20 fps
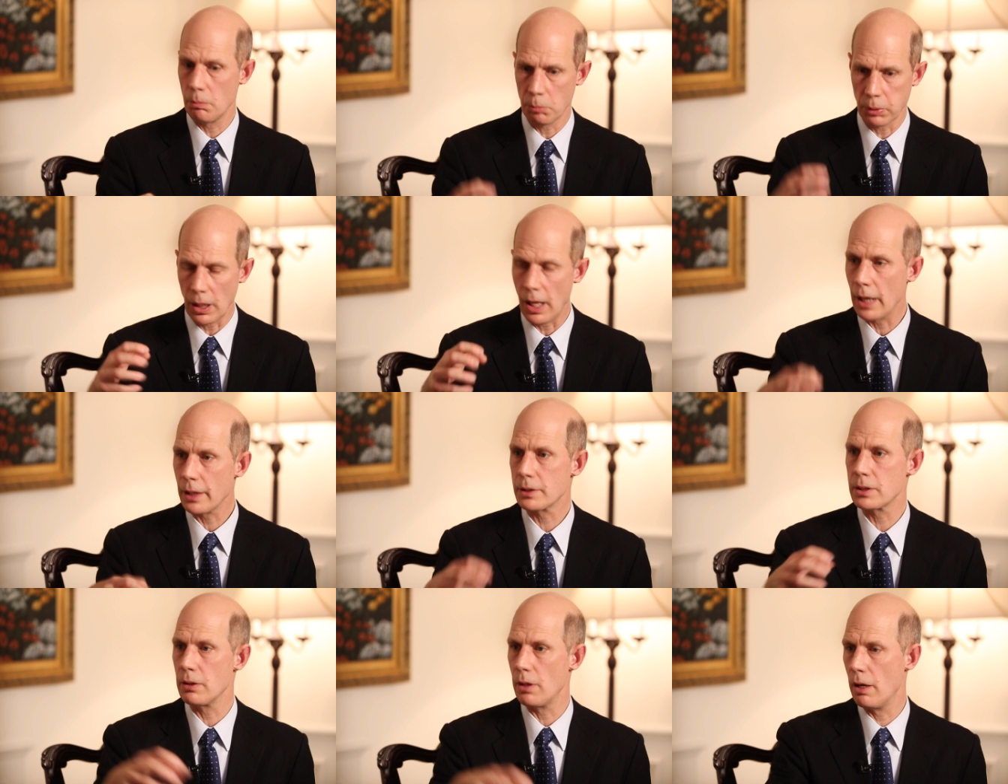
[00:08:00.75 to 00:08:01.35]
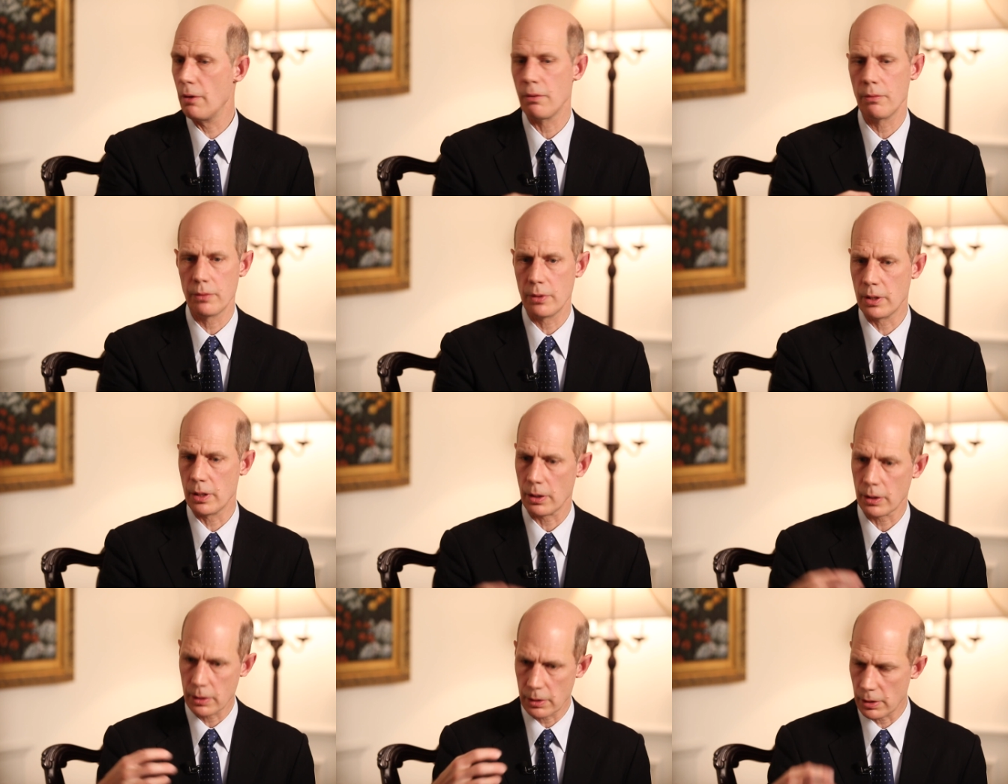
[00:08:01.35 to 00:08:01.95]
blocks.
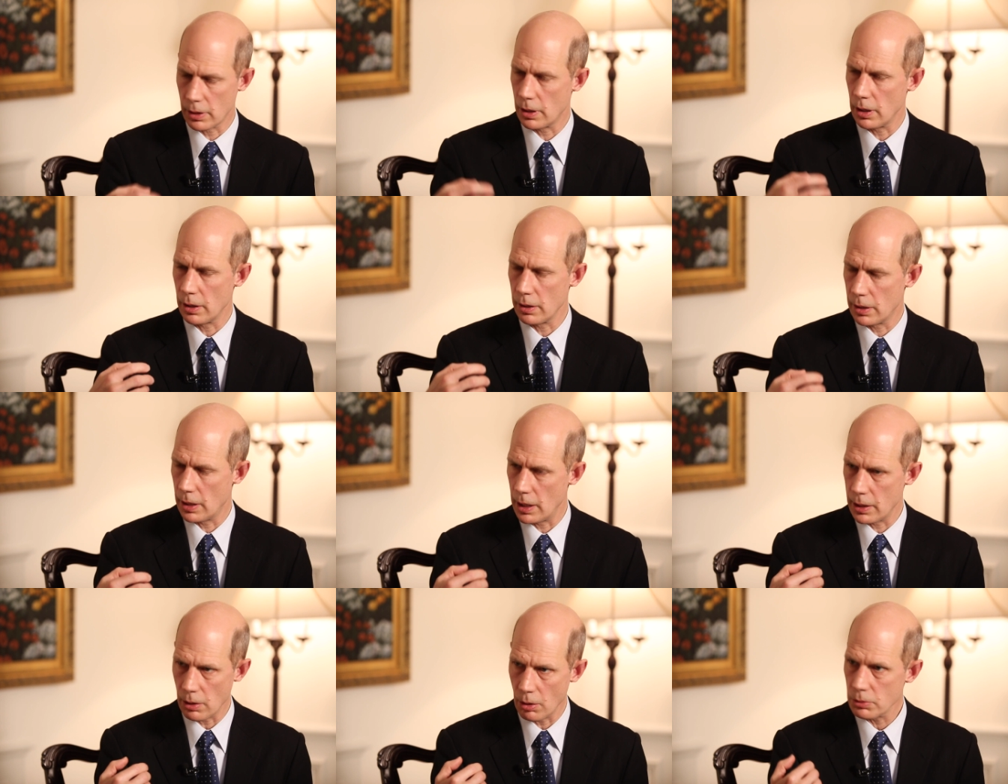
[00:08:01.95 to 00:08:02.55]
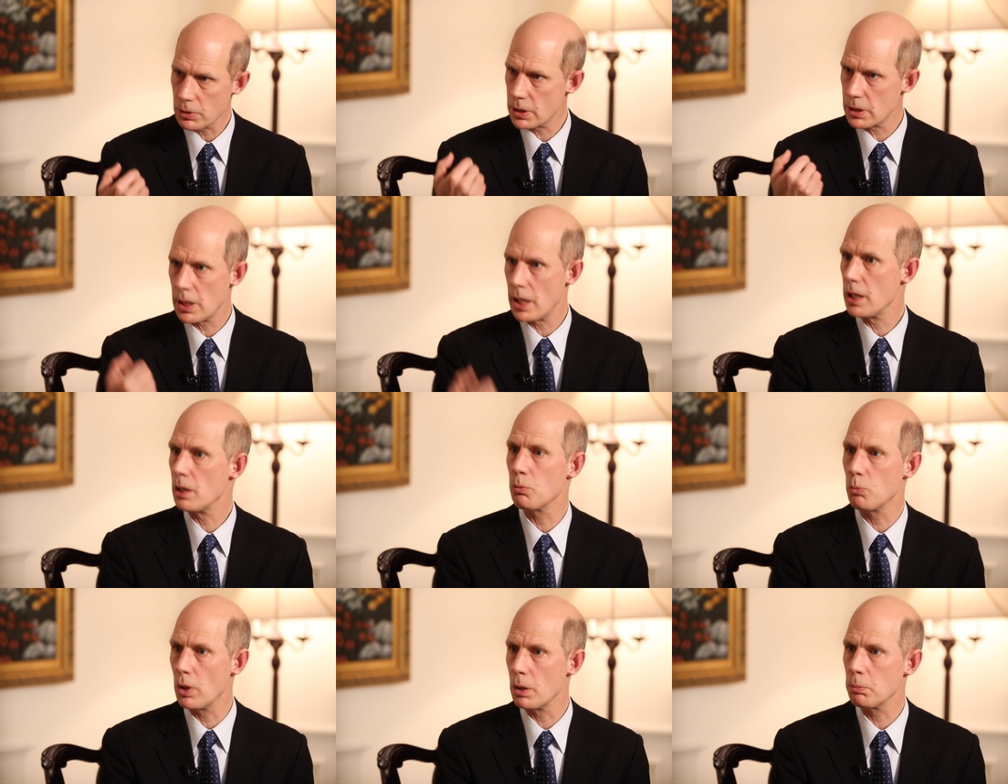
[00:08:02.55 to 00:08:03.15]
They don't
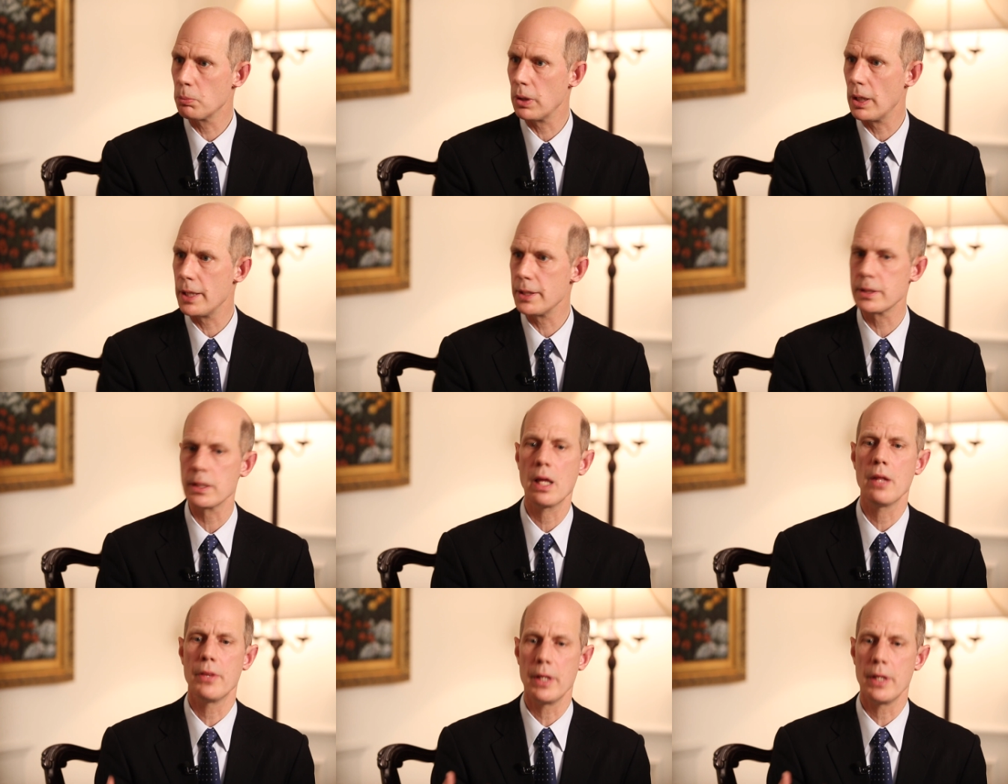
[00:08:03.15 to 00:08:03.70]
stay in one place.